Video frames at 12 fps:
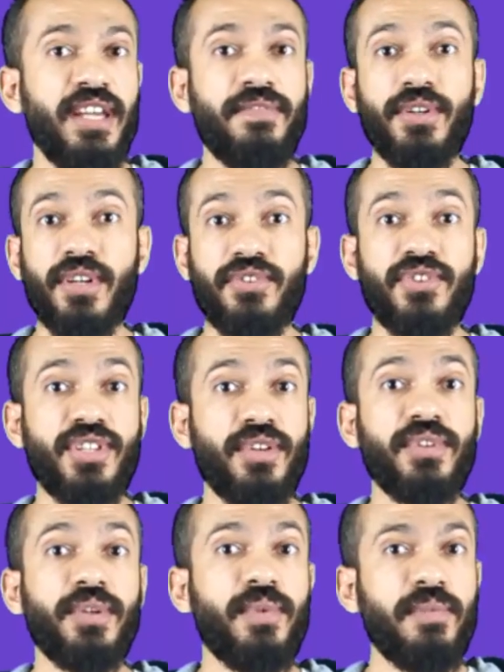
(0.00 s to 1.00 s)
If you're addressing
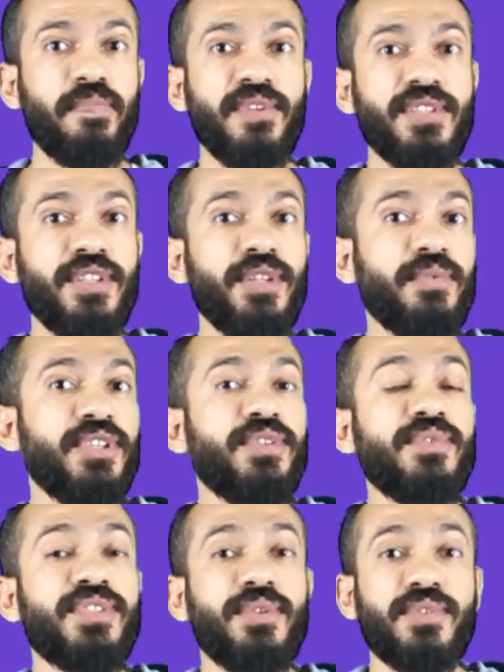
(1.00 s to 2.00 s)
only one person, you would
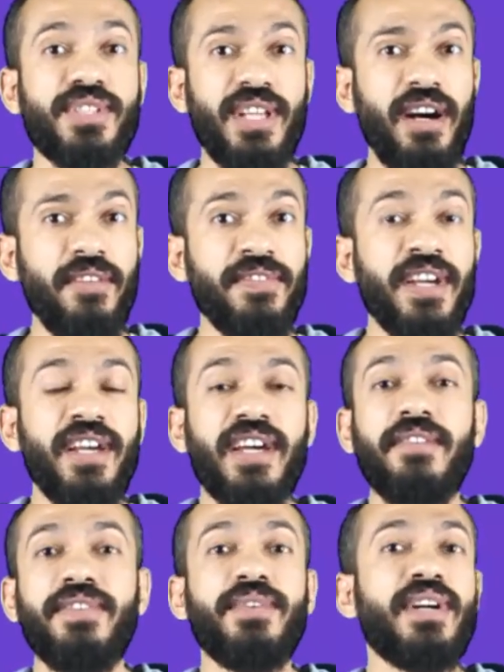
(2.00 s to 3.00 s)
use yourself.
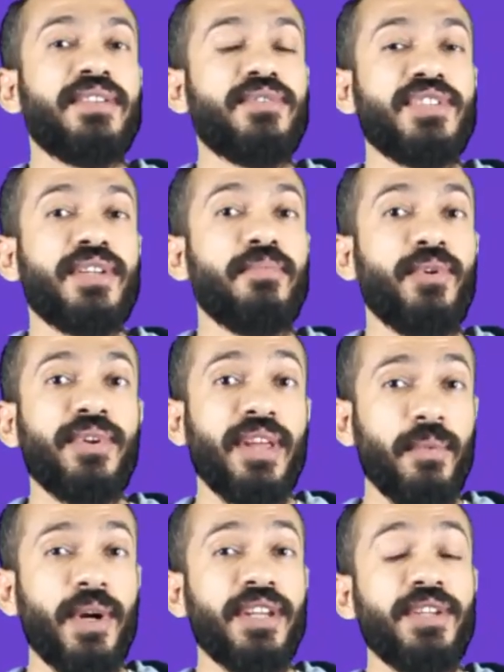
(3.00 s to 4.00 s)
And if you're addressing more
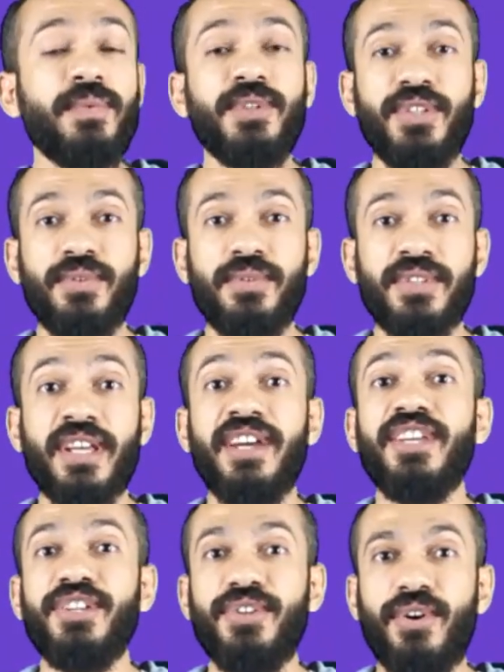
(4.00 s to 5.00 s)
than one, you would use
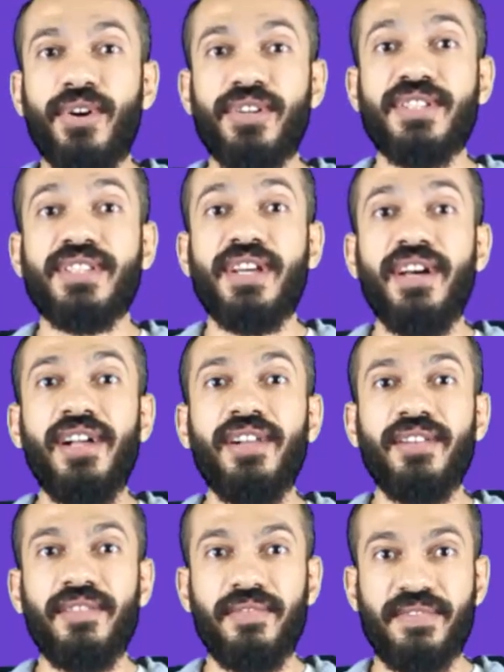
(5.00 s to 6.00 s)

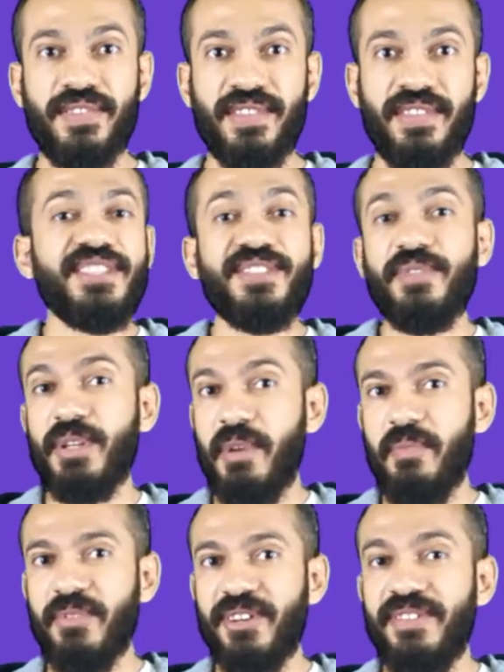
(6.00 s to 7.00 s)
yourselves. So
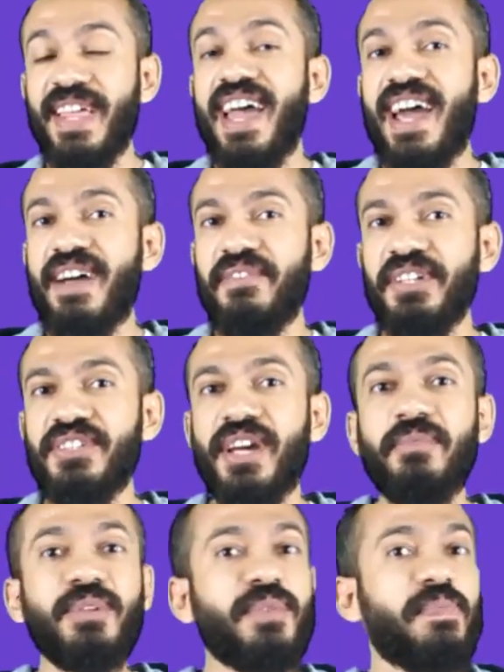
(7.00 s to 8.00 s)
remember, every
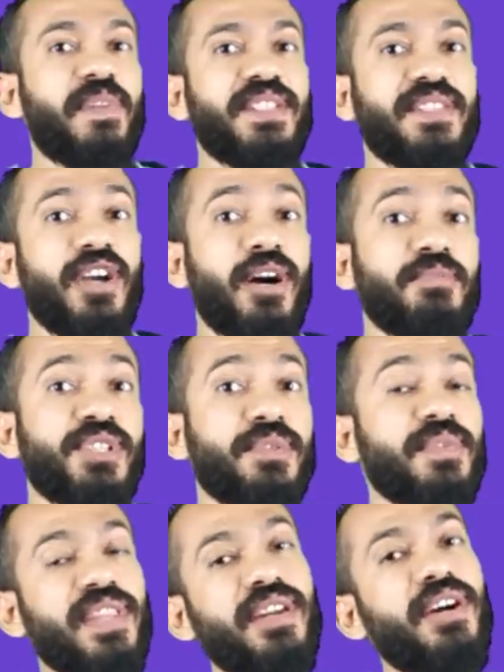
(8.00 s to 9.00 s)
time you replace the object
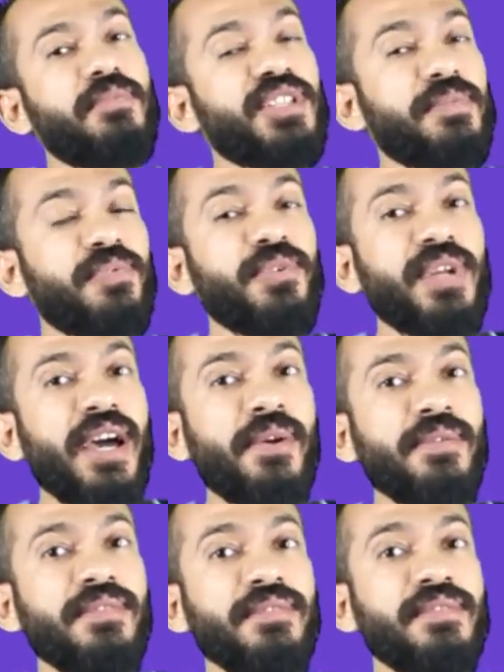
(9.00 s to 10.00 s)
with an object
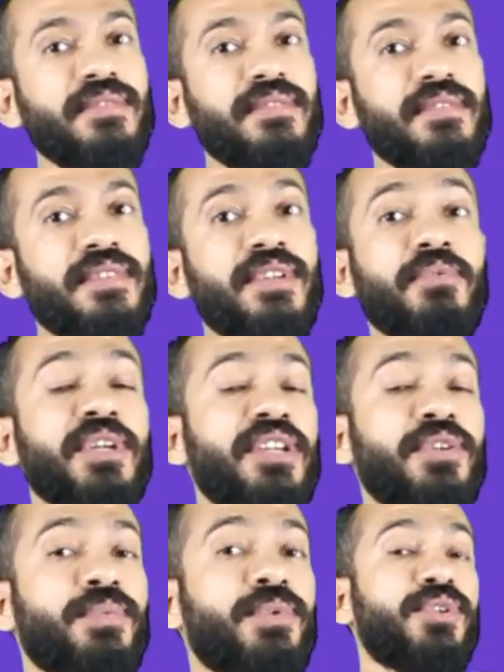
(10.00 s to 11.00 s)
pronoun, the
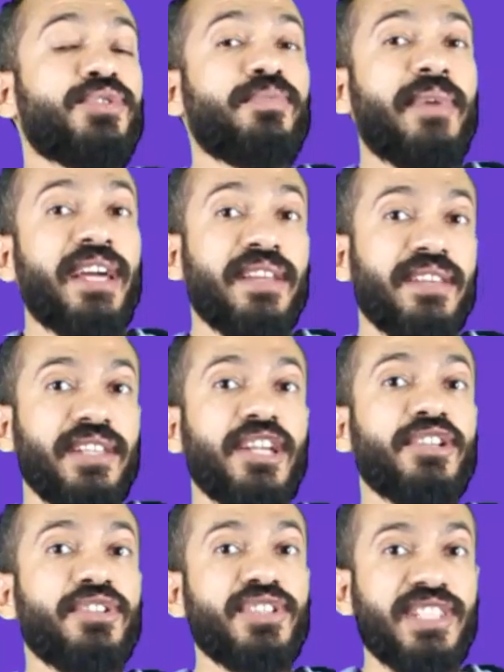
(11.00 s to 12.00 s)
reader automatically
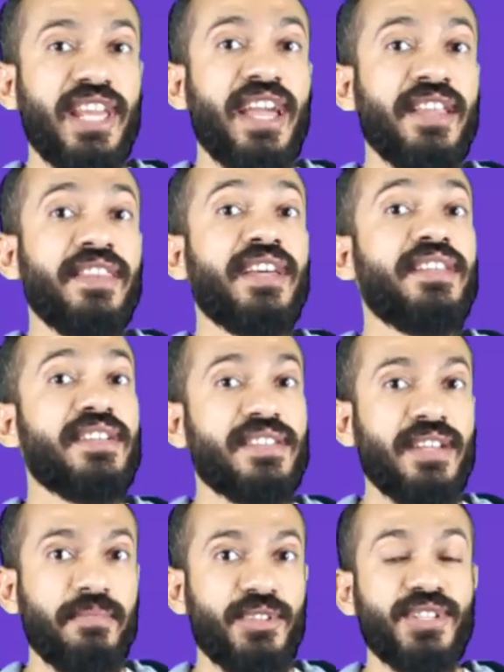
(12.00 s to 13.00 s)
understand that the
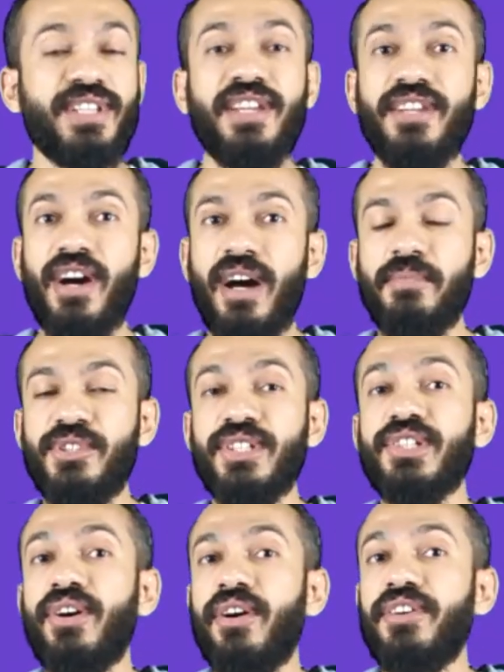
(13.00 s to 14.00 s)
subject and the
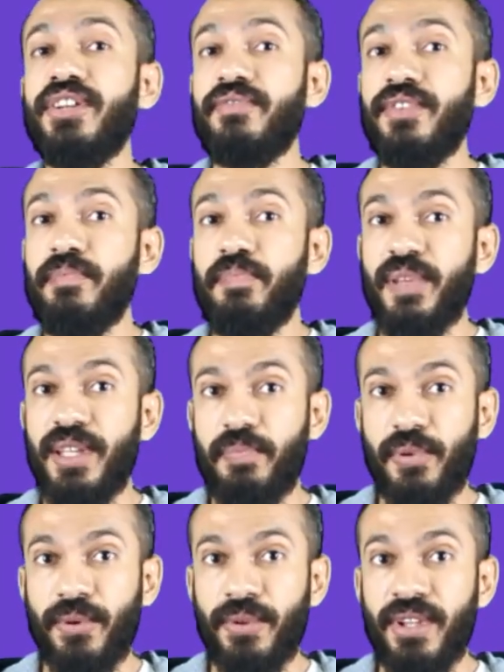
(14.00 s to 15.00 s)
object are different
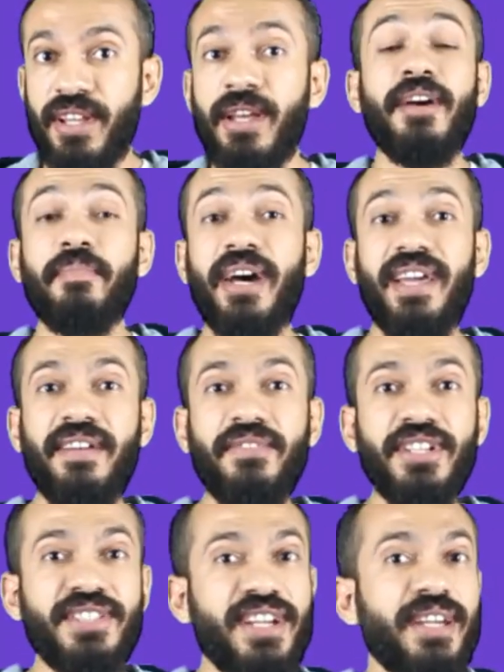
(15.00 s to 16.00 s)
people. But
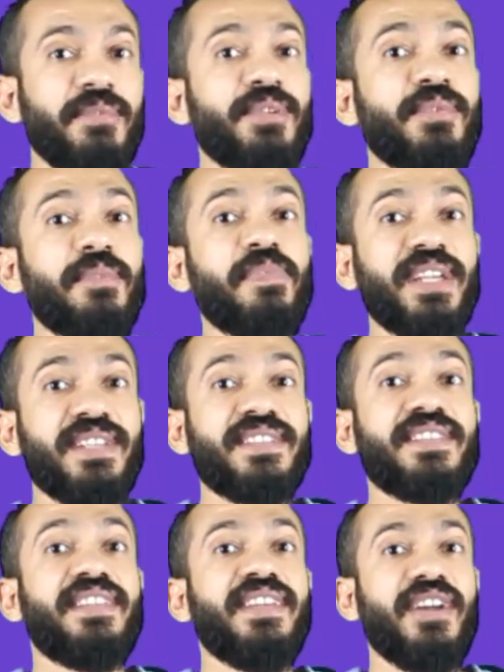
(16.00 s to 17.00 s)
every time you
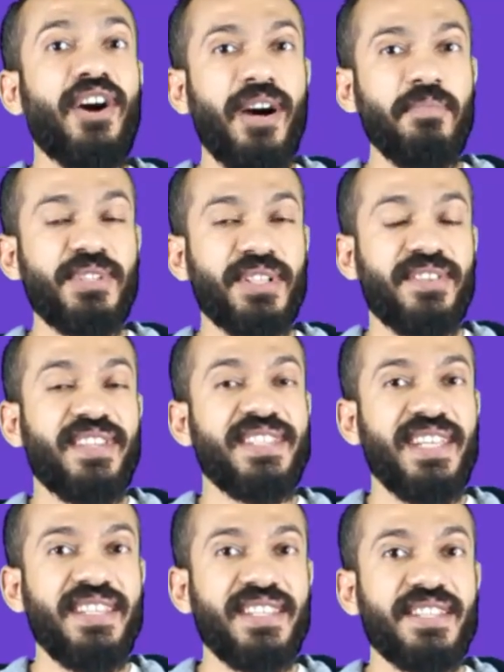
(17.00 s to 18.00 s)
replace the object of the
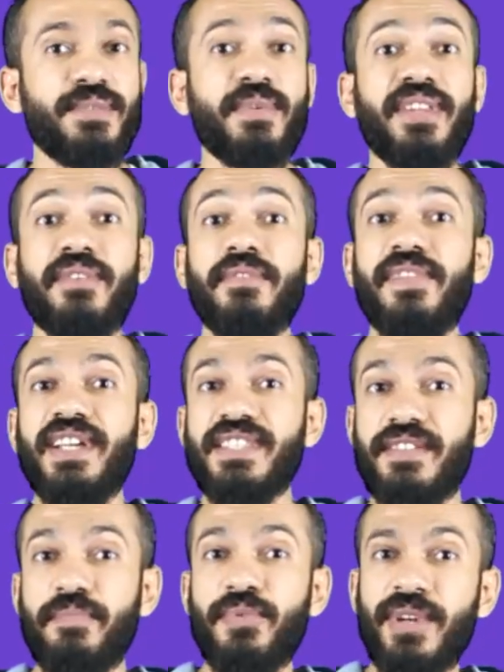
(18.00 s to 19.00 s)
sentence with a
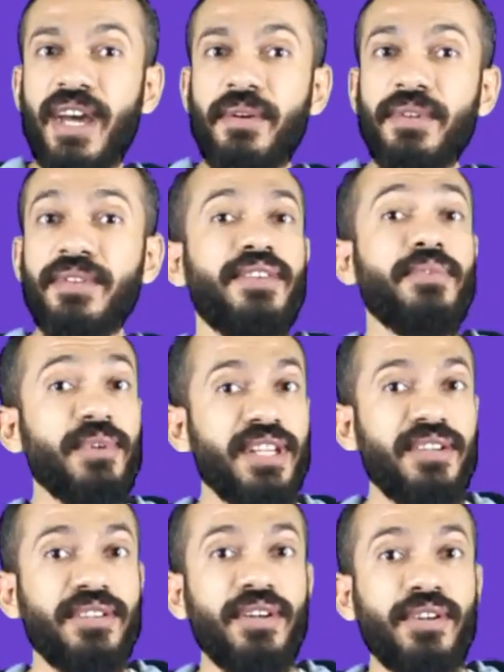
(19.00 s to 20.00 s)
reflexive pronoun, the
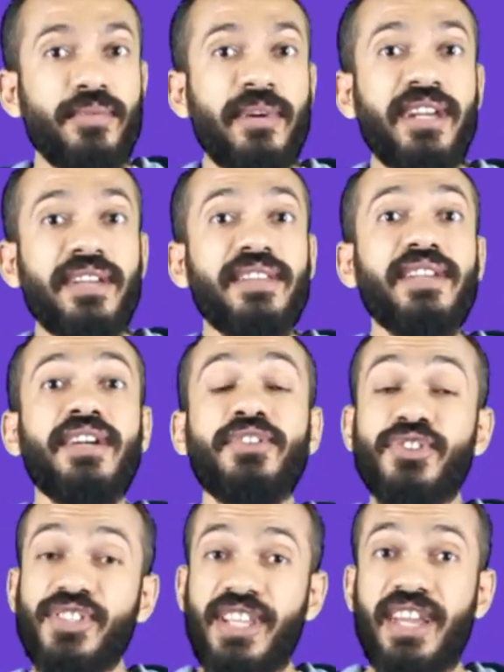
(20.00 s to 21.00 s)
reader automatically
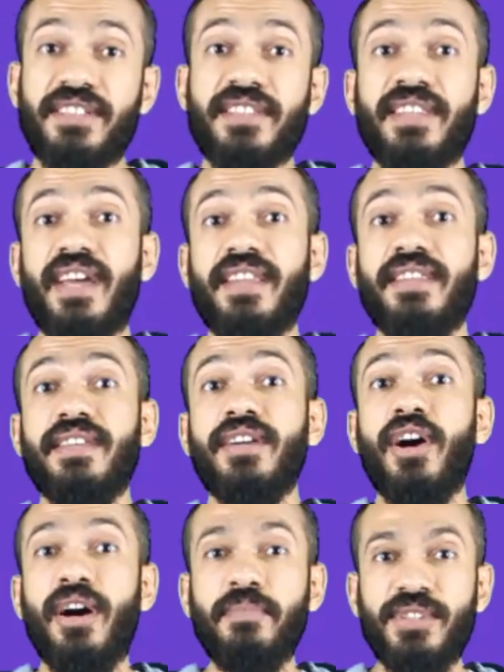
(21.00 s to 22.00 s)
understands that the
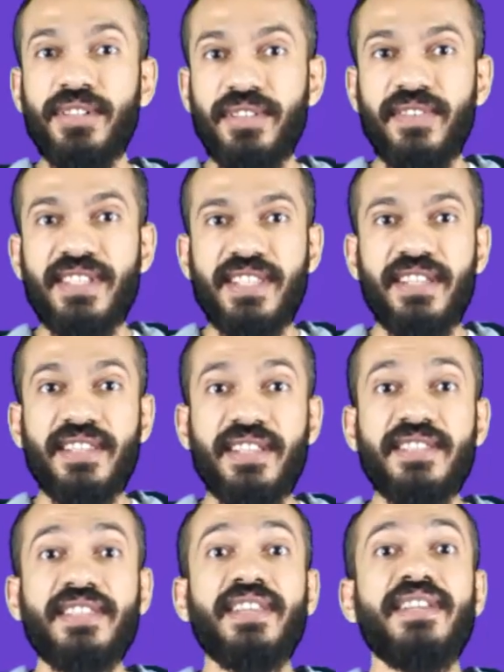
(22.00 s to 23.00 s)
object of the
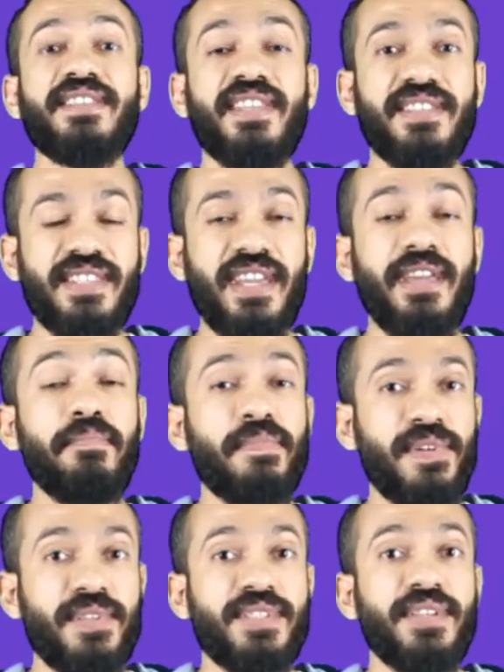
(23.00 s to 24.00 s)
sentence is the same
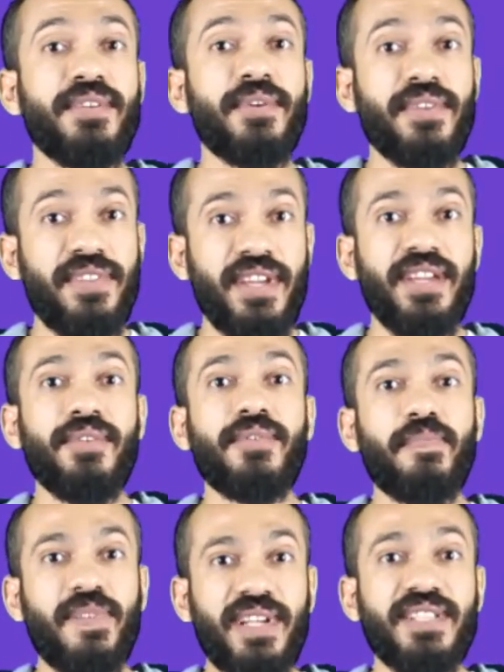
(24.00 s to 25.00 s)
person or thing
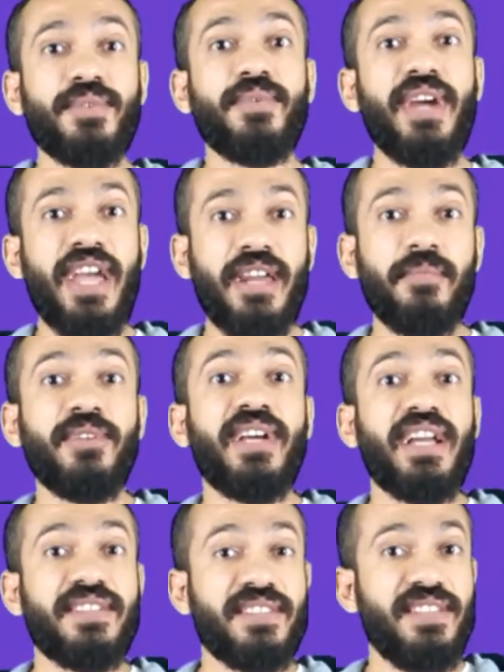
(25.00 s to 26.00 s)
or place or animal
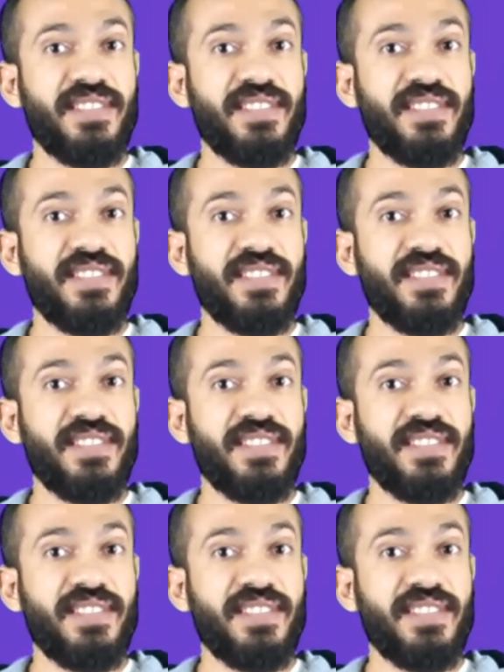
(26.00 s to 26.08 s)
as the